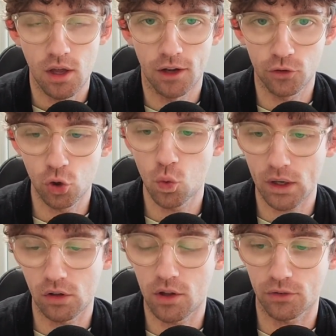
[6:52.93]
A
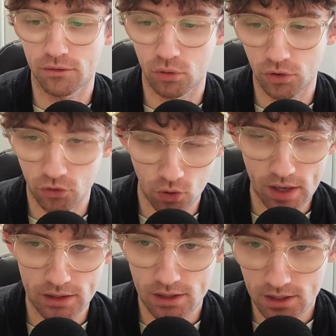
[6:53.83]
2-1 loss for
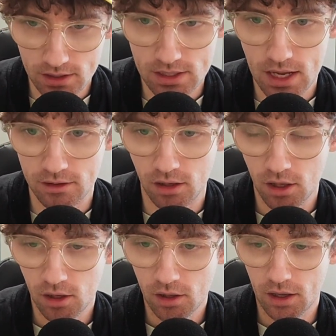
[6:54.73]
Australia in the end.
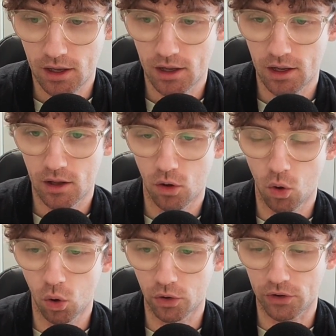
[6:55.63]
Uh,
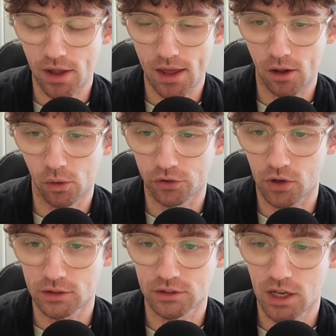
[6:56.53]
all all
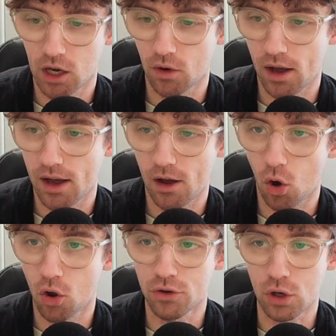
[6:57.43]
sides now are
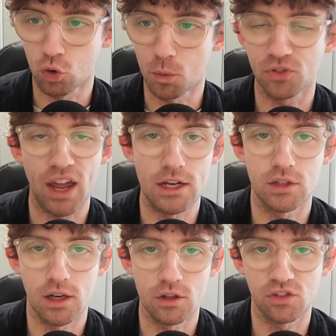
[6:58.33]
uh, on the group
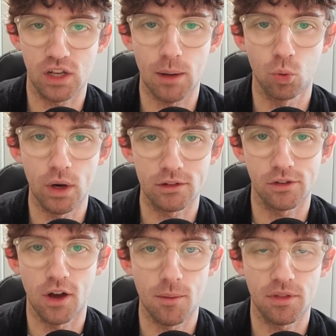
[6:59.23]
stage in just a couple weeks'
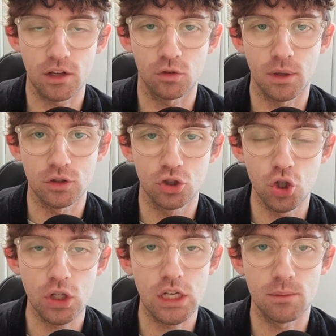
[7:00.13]
time. Thanks so for
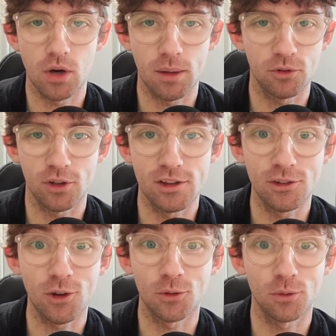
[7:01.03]
tuning in. My name is Lockie. This
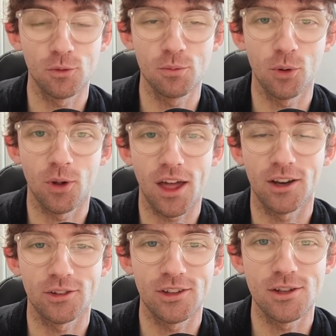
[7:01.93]
is Coast Watch Football, and
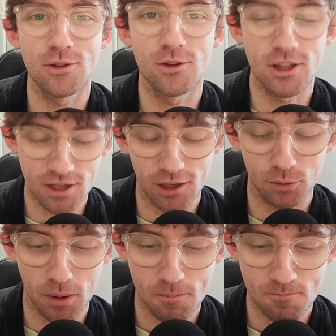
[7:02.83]
I'll see you in the next one.